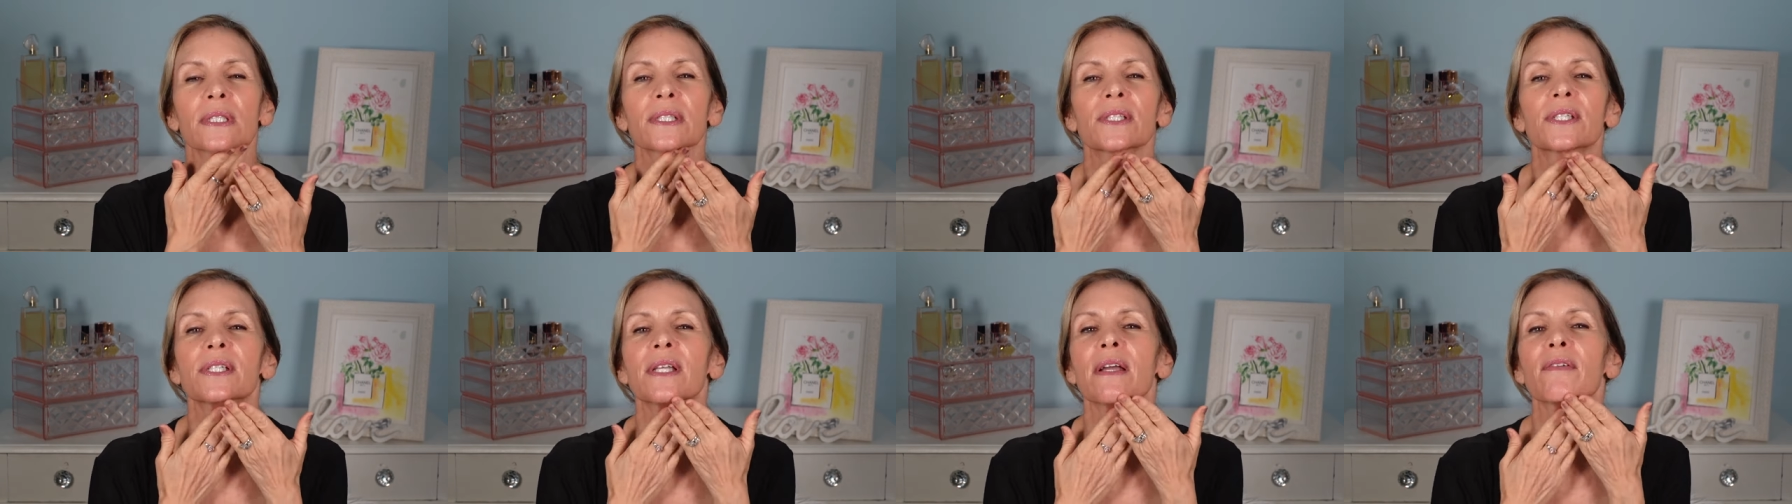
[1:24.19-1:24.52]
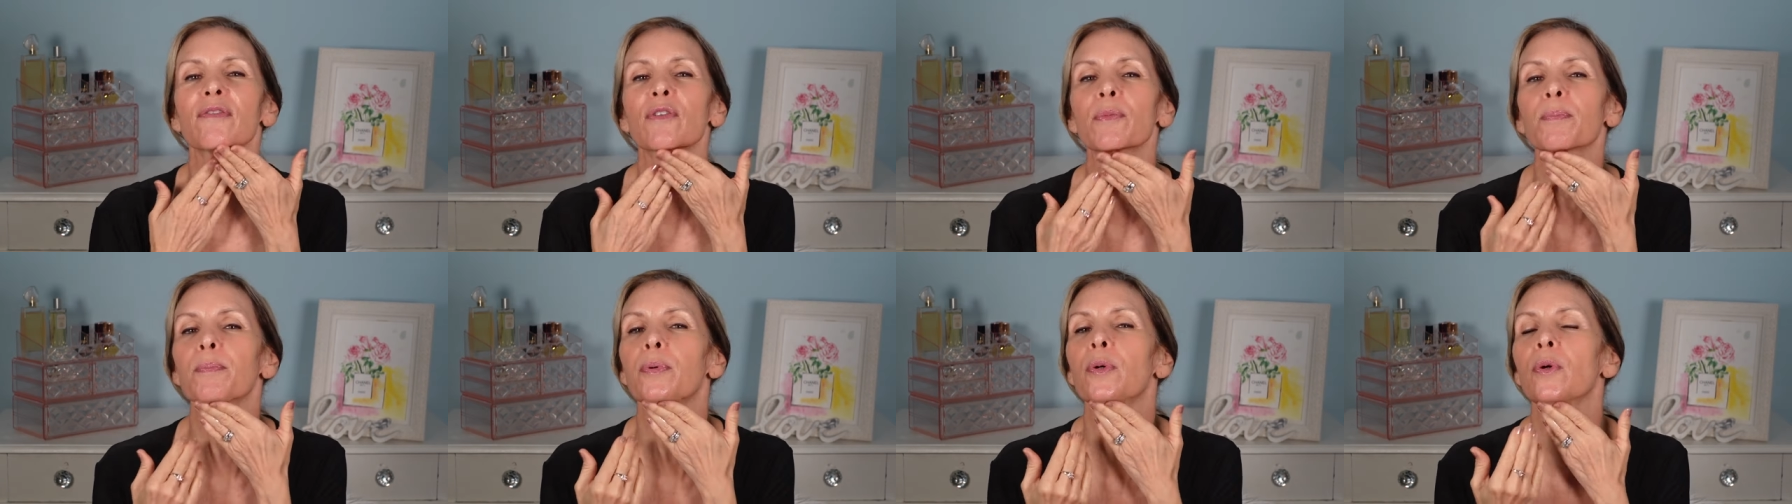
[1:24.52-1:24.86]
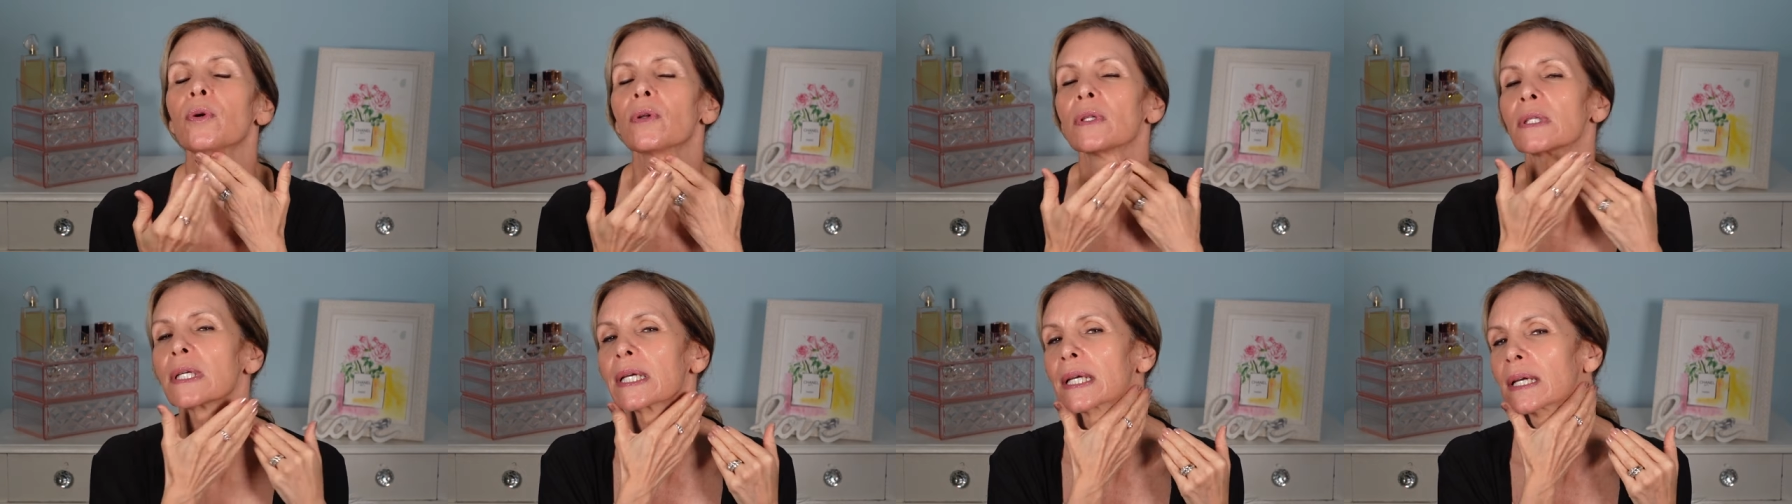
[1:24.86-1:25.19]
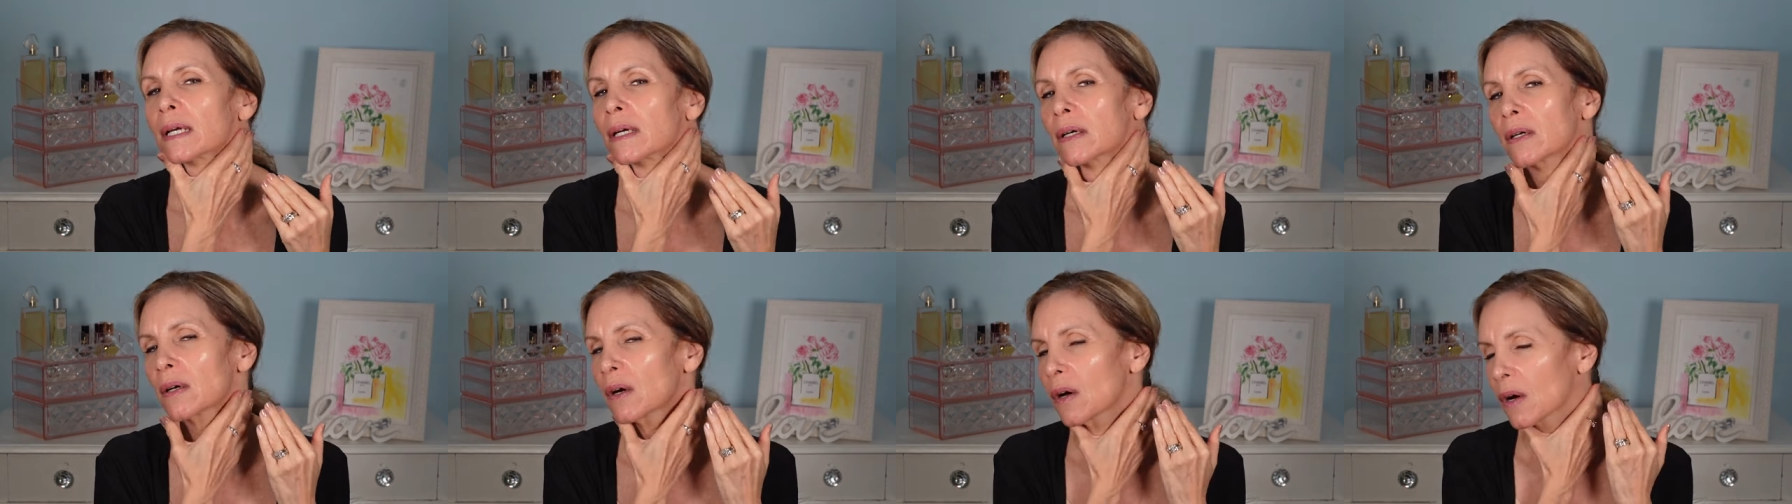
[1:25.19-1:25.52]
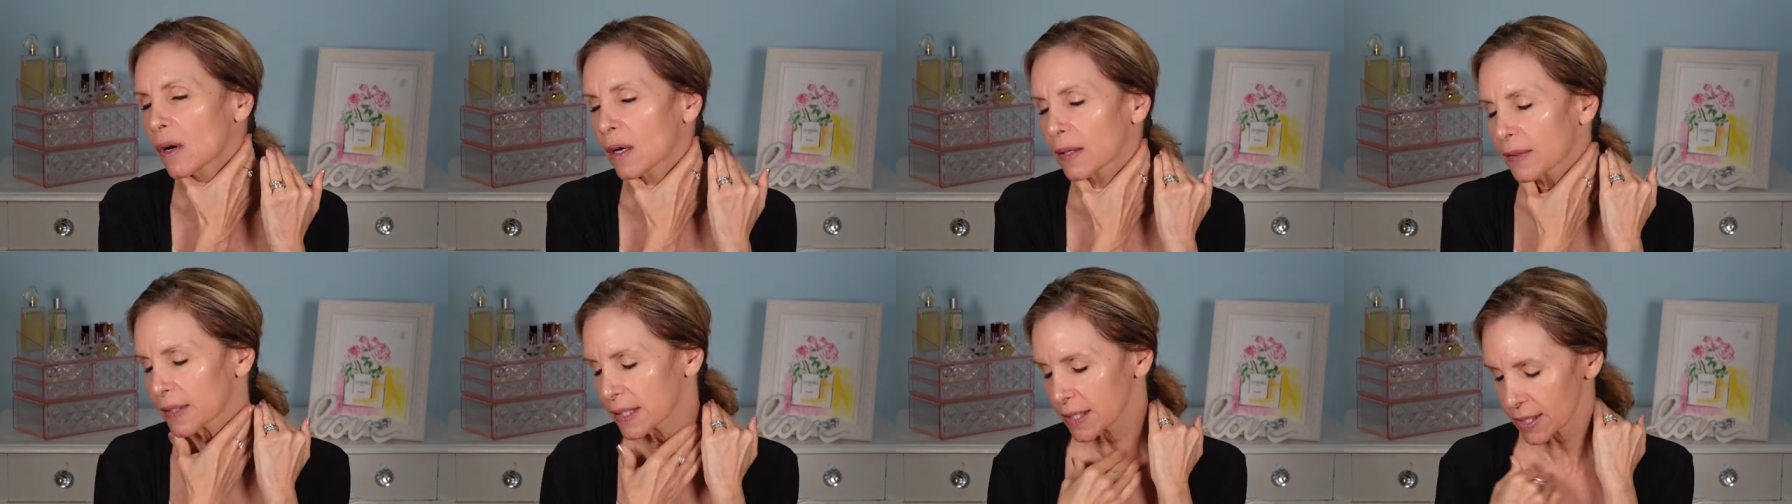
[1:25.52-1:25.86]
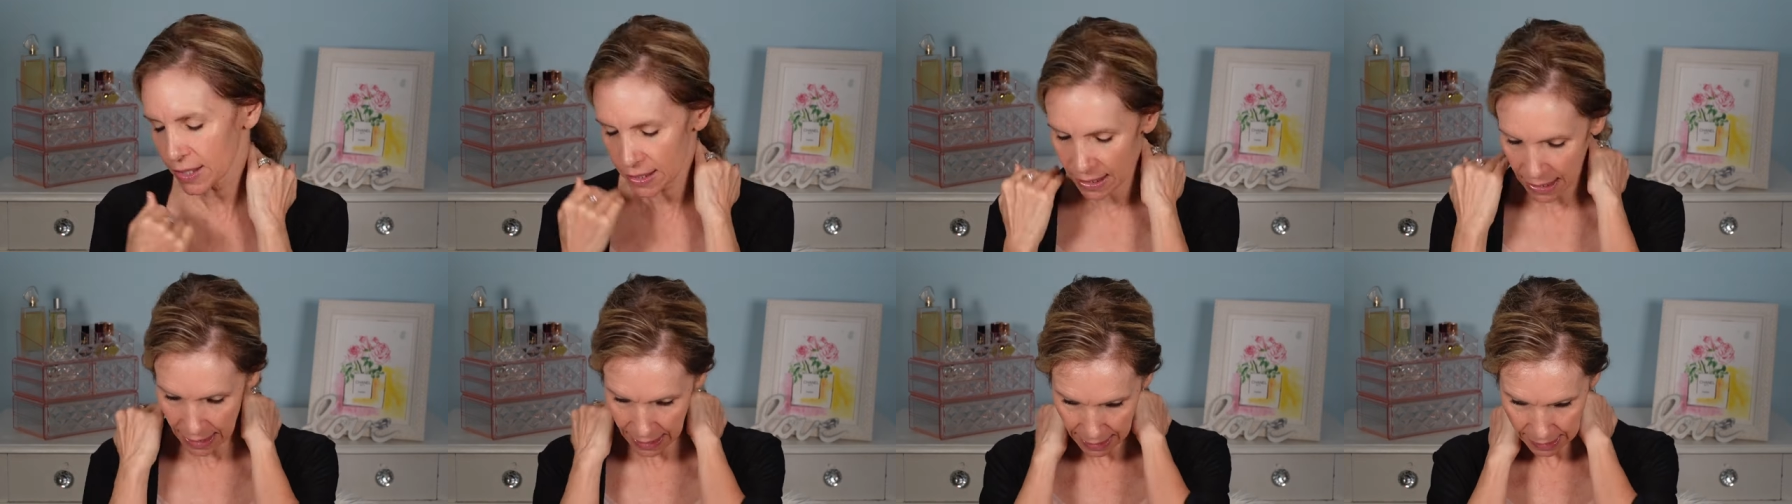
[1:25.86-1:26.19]
is never pulling on the
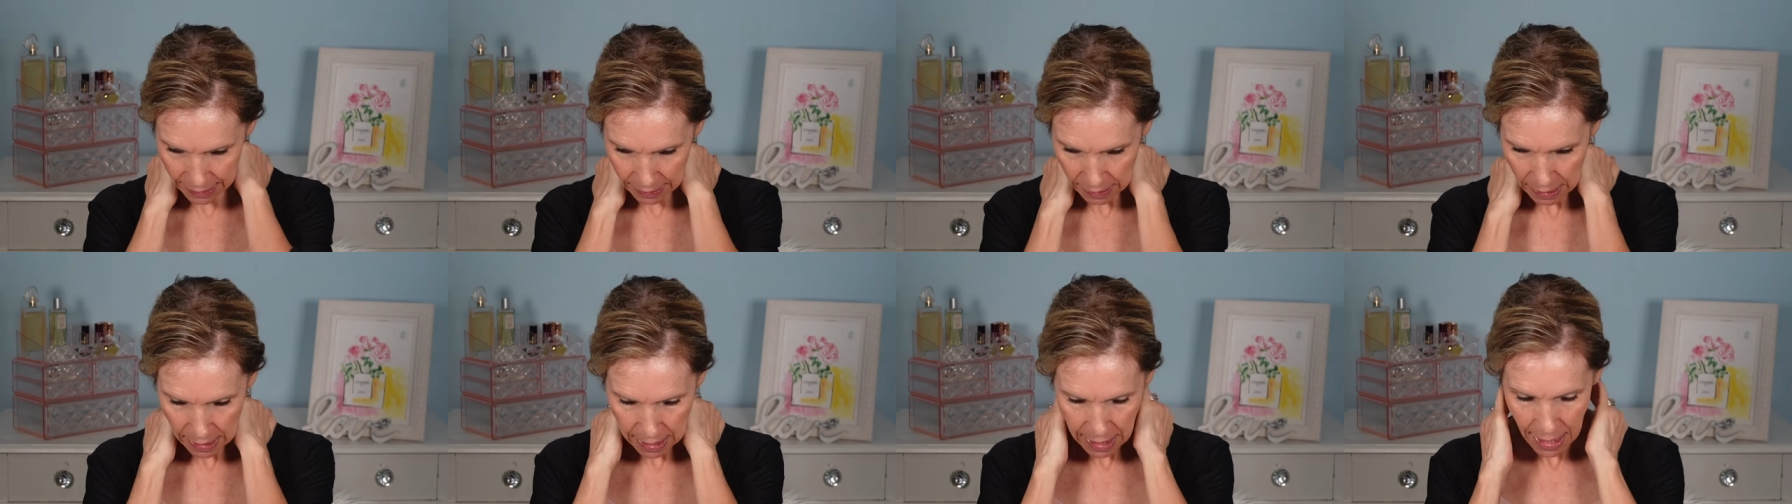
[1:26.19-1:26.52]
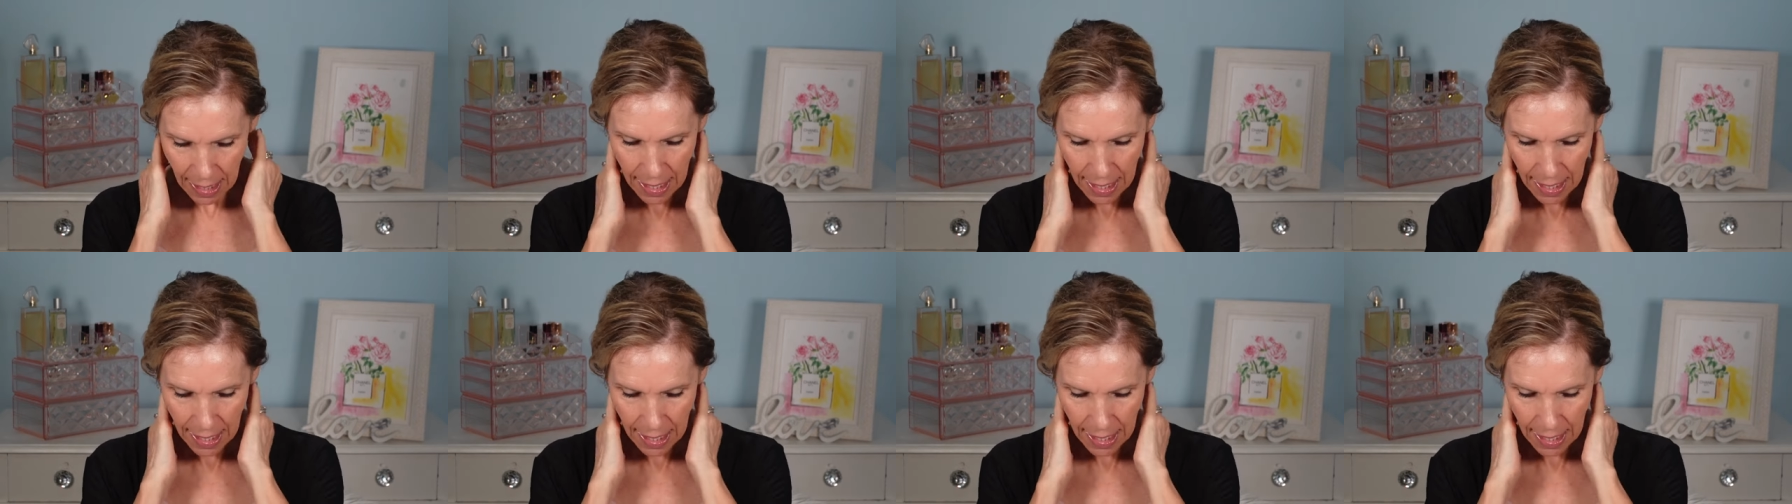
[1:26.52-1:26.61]
skin.